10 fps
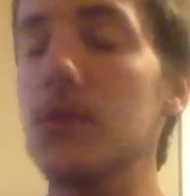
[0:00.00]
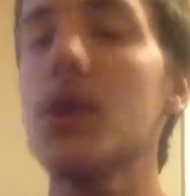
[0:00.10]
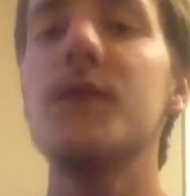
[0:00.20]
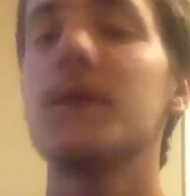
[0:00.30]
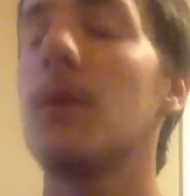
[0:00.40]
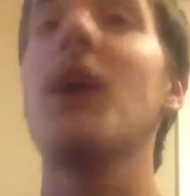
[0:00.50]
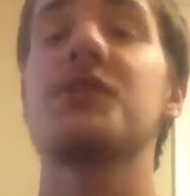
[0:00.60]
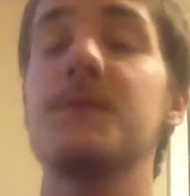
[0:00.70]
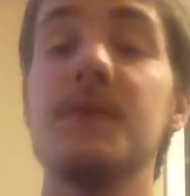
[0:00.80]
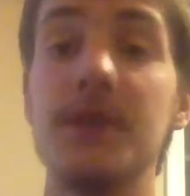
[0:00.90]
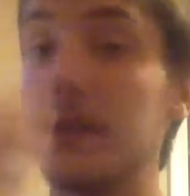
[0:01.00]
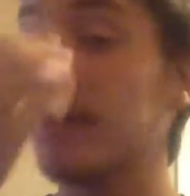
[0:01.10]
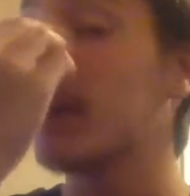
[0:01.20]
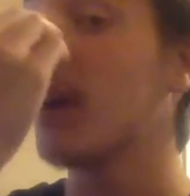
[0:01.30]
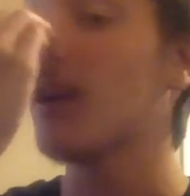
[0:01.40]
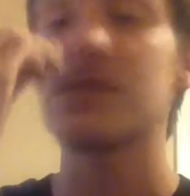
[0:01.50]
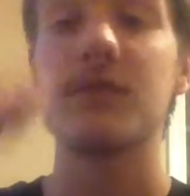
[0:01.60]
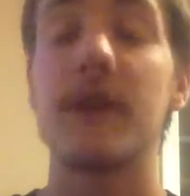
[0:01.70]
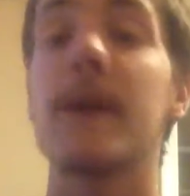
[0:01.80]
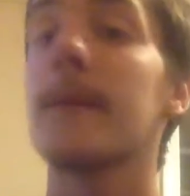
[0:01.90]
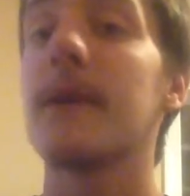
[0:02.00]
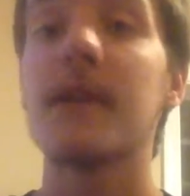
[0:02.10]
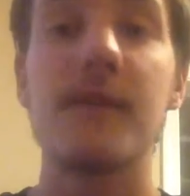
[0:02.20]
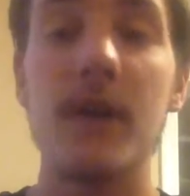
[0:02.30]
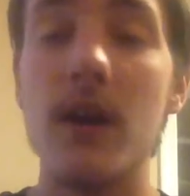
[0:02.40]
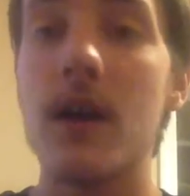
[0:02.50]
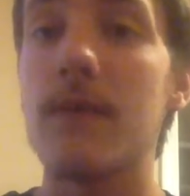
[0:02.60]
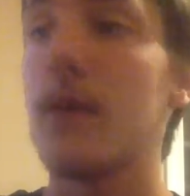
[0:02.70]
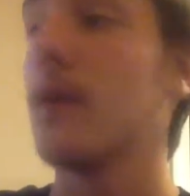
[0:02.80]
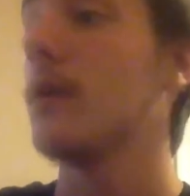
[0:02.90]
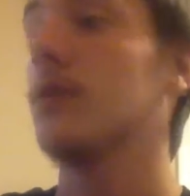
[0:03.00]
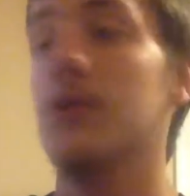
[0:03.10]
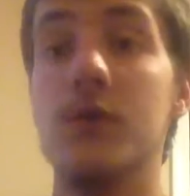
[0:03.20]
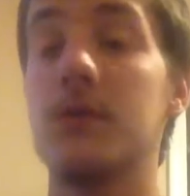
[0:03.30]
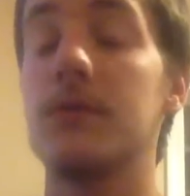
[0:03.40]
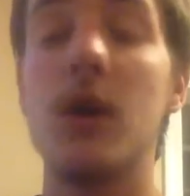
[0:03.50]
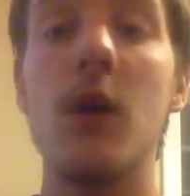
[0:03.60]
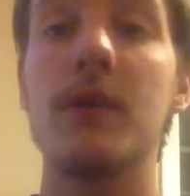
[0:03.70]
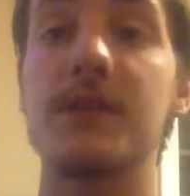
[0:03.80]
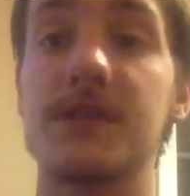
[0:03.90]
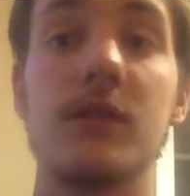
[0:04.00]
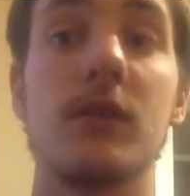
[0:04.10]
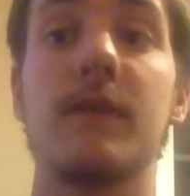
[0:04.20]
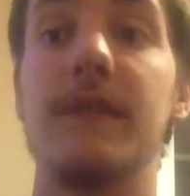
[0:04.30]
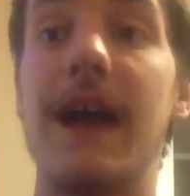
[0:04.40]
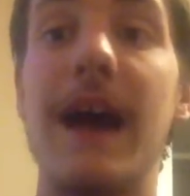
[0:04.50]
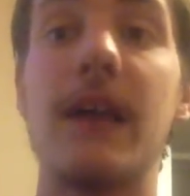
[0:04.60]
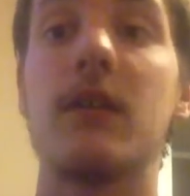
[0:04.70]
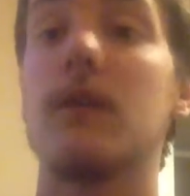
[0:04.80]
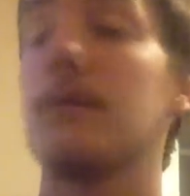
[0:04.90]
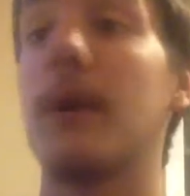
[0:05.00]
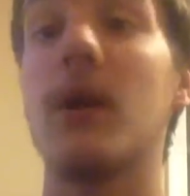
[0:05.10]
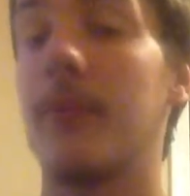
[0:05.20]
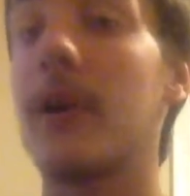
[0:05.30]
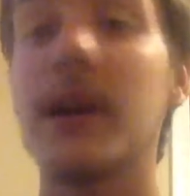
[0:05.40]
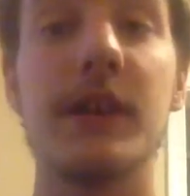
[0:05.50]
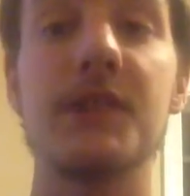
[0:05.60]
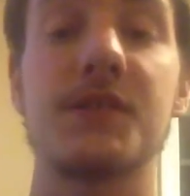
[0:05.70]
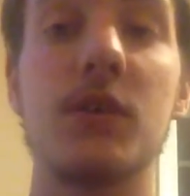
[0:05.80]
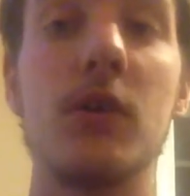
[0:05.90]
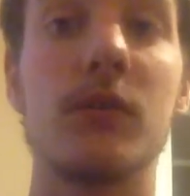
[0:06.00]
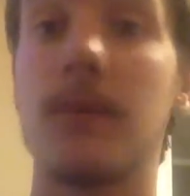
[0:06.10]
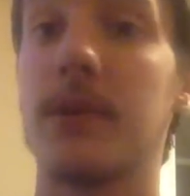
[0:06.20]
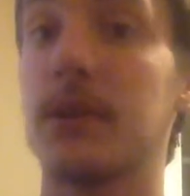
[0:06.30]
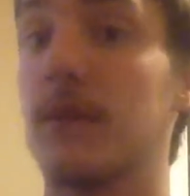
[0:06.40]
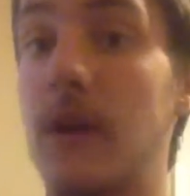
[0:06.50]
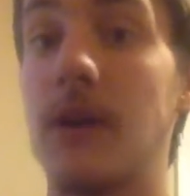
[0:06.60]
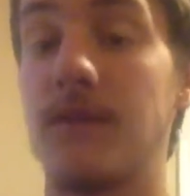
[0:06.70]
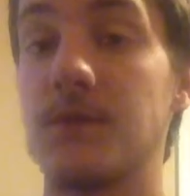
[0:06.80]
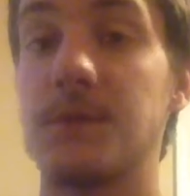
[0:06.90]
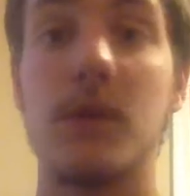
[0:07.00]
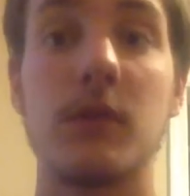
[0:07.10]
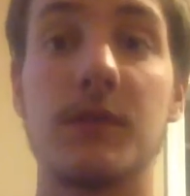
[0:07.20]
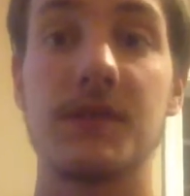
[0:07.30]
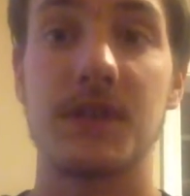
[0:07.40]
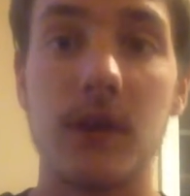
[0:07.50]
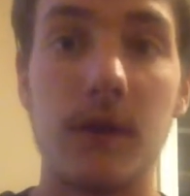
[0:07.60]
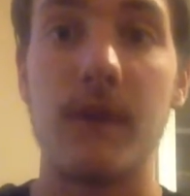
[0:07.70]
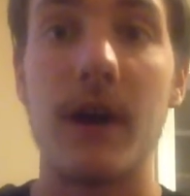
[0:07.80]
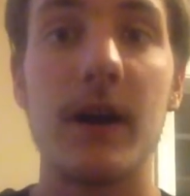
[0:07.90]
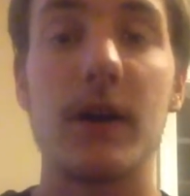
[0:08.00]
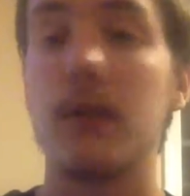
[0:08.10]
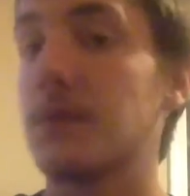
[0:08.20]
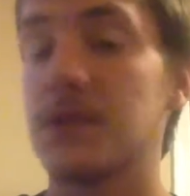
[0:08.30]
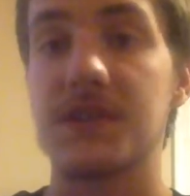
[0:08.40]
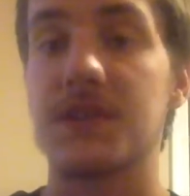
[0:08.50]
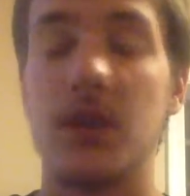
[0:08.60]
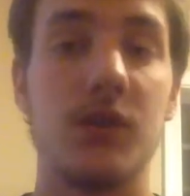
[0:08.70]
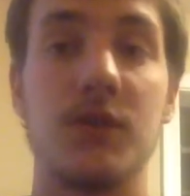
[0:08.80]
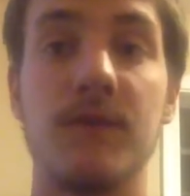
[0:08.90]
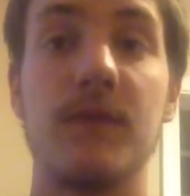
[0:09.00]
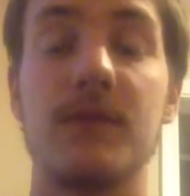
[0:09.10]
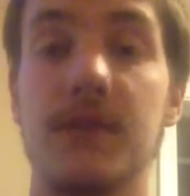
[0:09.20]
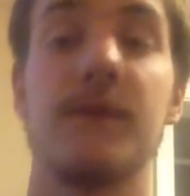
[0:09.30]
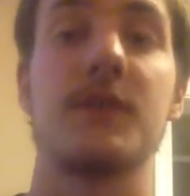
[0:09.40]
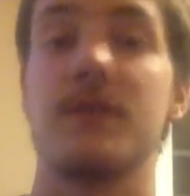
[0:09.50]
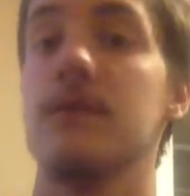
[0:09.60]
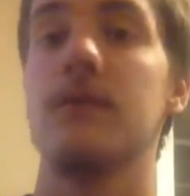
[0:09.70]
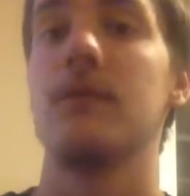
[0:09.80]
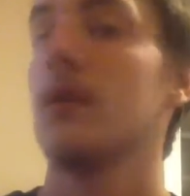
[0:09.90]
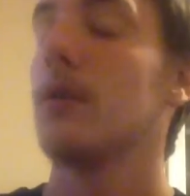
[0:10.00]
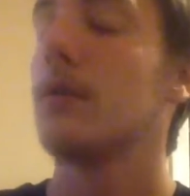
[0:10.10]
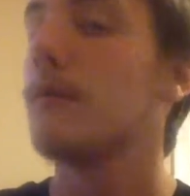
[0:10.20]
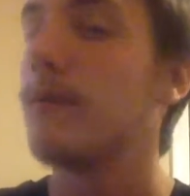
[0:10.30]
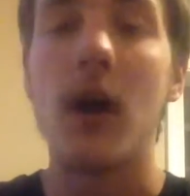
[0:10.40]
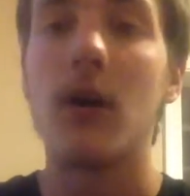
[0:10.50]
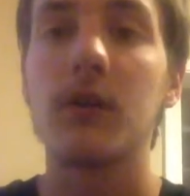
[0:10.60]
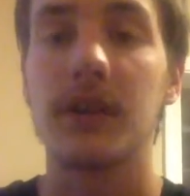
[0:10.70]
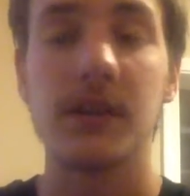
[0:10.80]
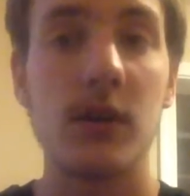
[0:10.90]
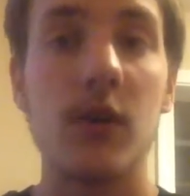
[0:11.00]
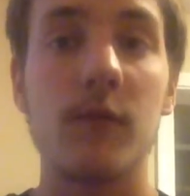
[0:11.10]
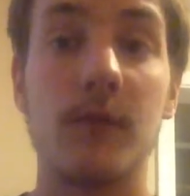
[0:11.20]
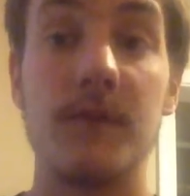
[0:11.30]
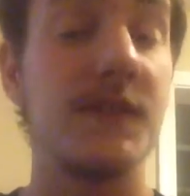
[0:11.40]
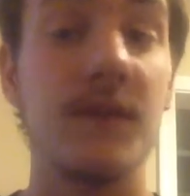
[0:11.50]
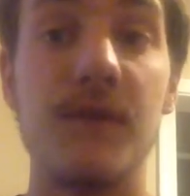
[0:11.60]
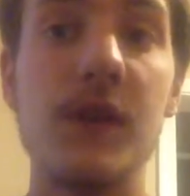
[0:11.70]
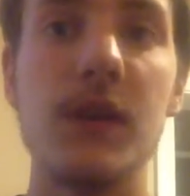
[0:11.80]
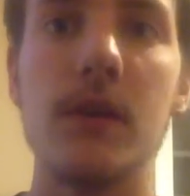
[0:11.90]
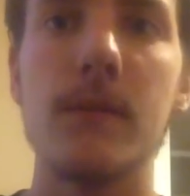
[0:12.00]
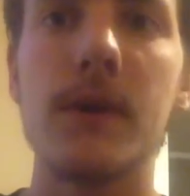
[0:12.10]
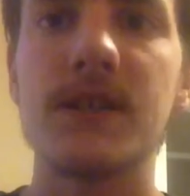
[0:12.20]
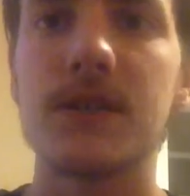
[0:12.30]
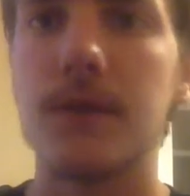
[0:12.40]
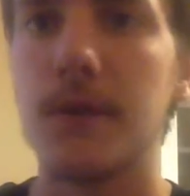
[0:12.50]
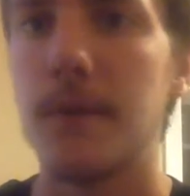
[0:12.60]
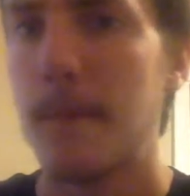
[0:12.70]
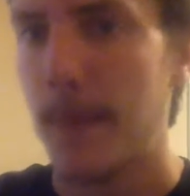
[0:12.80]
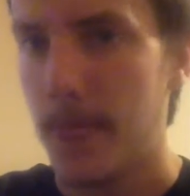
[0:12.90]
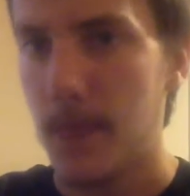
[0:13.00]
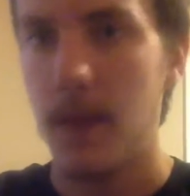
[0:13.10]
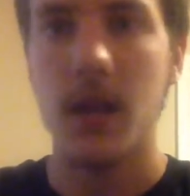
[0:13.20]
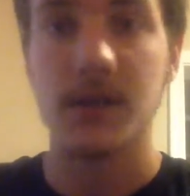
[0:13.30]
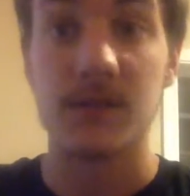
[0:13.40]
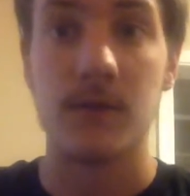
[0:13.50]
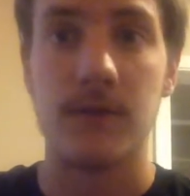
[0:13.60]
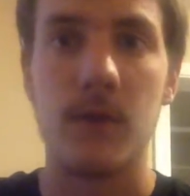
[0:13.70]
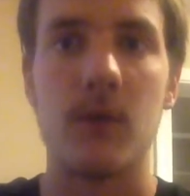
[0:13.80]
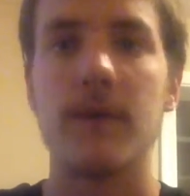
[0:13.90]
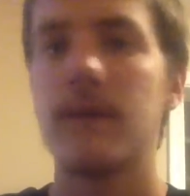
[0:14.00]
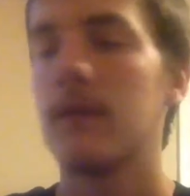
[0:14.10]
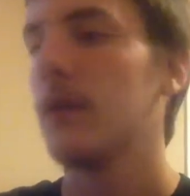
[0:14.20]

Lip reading: if you watch the beginning of the concert, Dynamo 95, you can notice that they were playing that song. They're playing the very first part of Desire to Fire, but this is a different tune. Follow kicking off with Davidian, basically, and so forth.